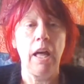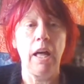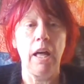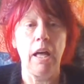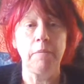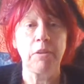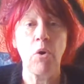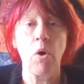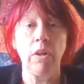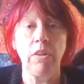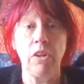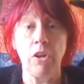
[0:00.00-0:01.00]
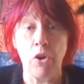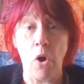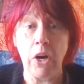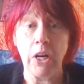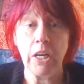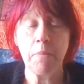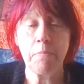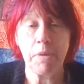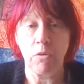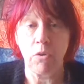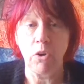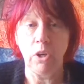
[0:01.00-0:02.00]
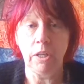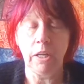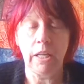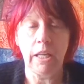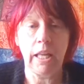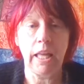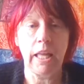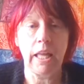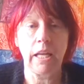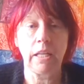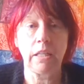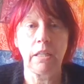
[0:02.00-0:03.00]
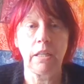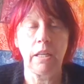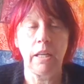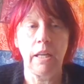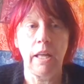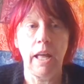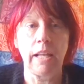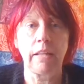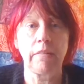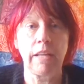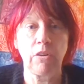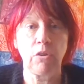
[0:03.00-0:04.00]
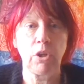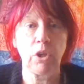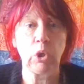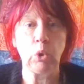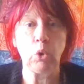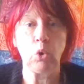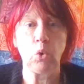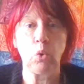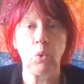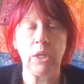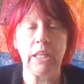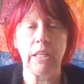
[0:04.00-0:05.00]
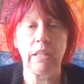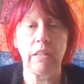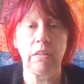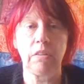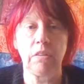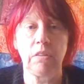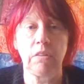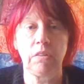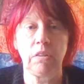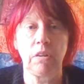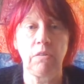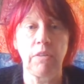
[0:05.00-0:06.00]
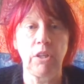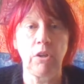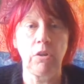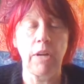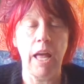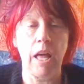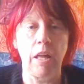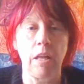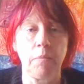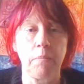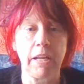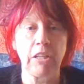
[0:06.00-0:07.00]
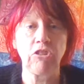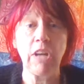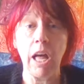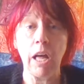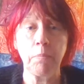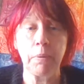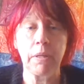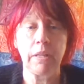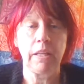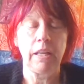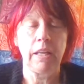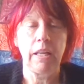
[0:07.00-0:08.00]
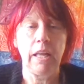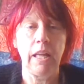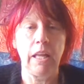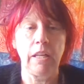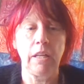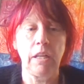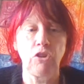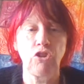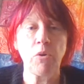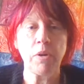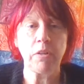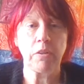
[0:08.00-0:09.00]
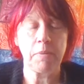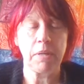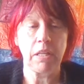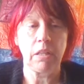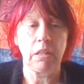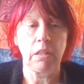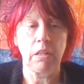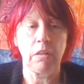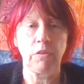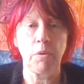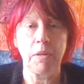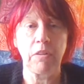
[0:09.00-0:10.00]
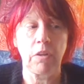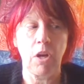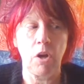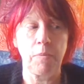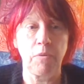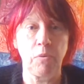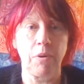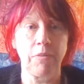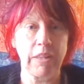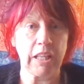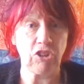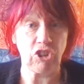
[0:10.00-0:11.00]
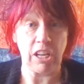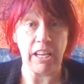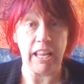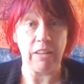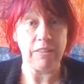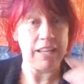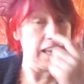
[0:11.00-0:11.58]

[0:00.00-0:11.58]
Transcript: It's called the Dark Mirror, and Alexandra, who is a reader at my shop, had shown it to me a few months ago before everything shut down,